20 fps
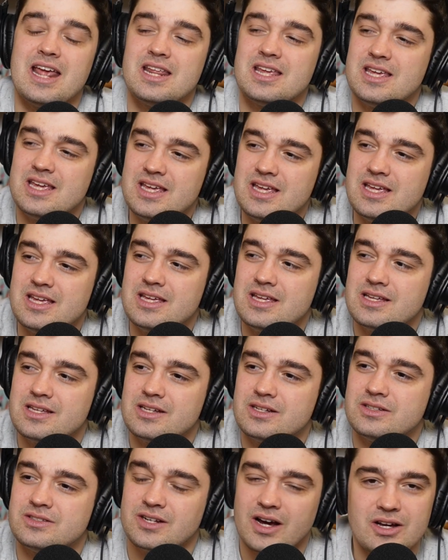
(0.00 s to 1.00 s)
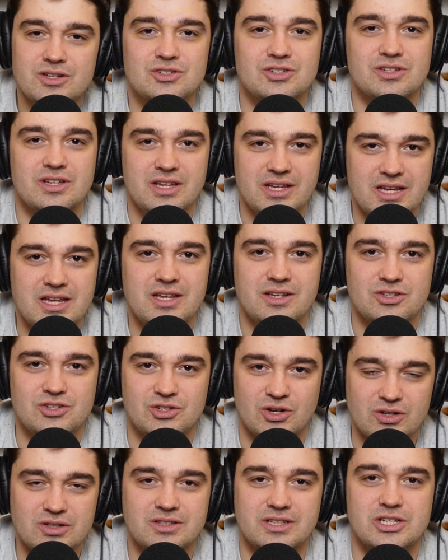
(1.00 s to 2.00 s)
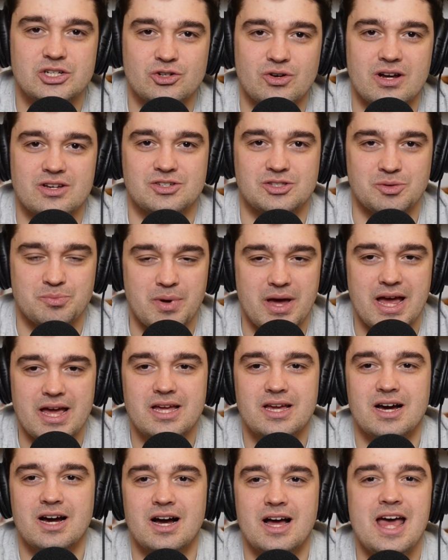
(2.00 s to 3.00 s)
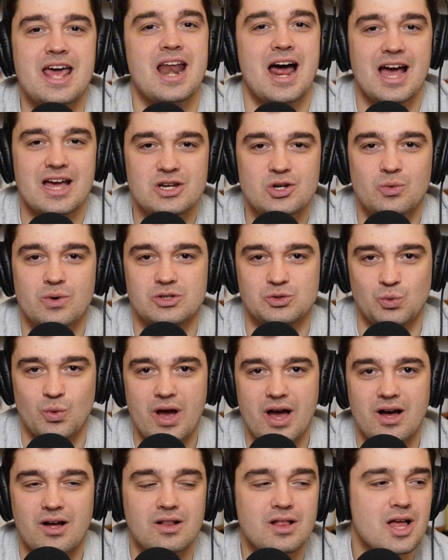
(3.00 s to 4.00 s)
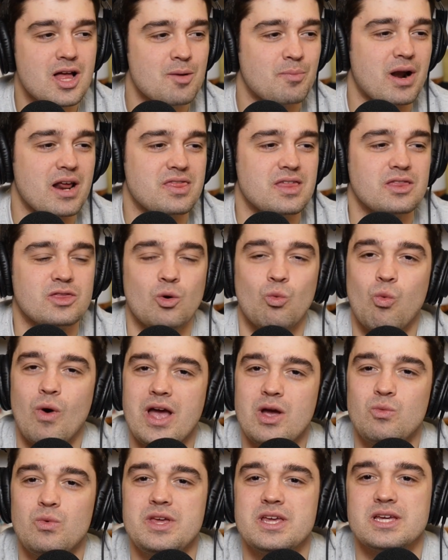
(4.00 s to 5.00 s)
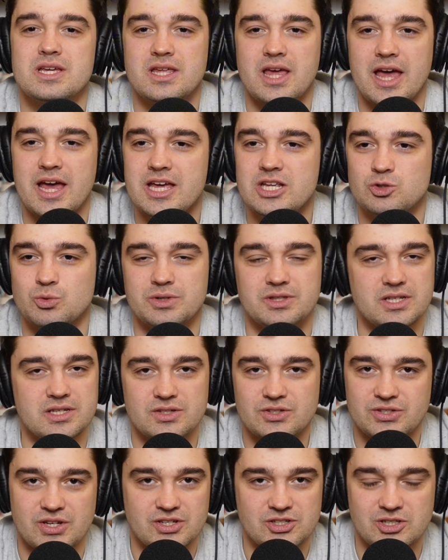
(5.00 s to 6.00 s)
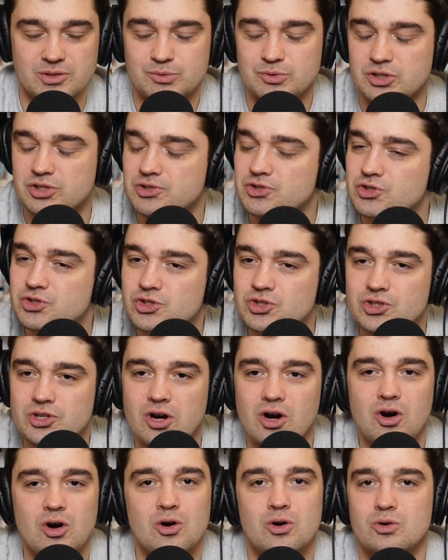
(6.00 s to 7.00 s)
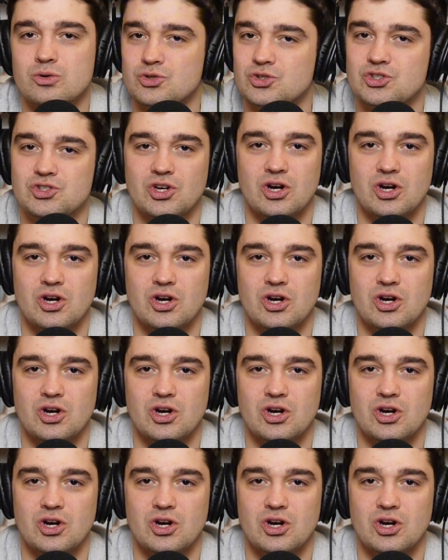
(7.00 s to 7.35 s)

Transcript: And he certainly trusts the bank, and I do as well. But I think the way we engage with these systems is so